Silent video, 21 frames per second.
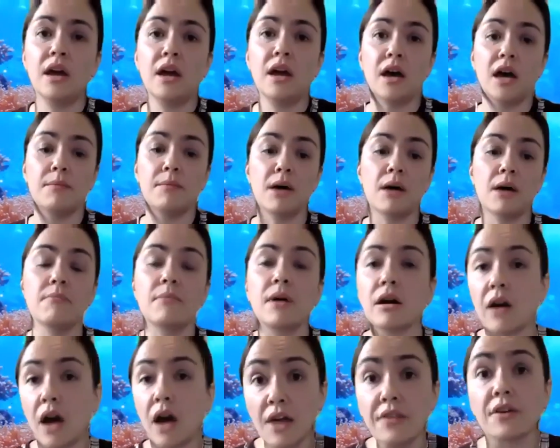um,
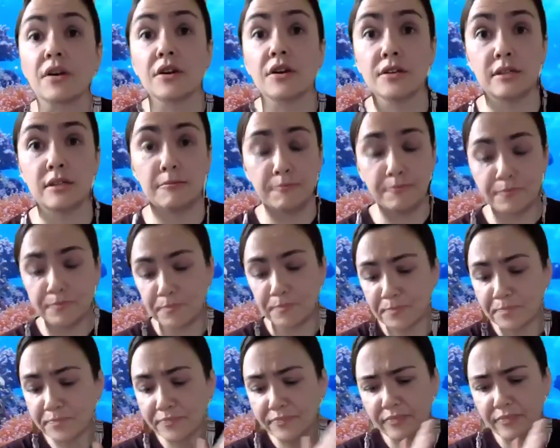among others
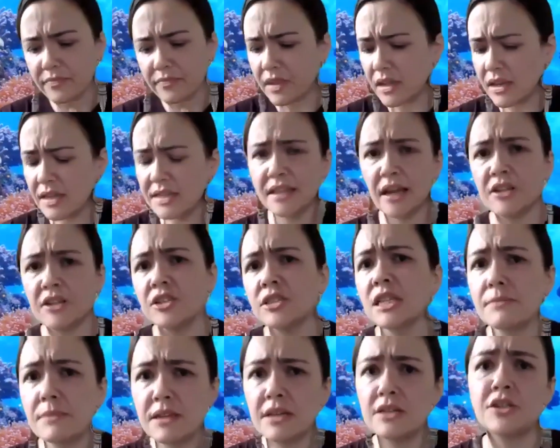it's not just
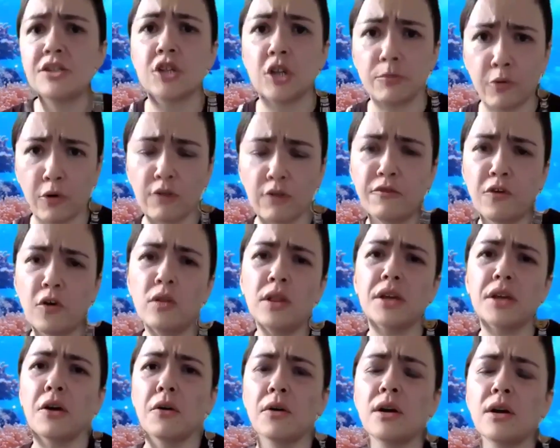limited to your
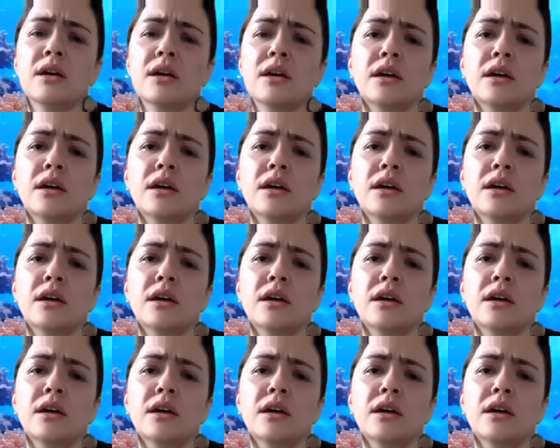portfolio.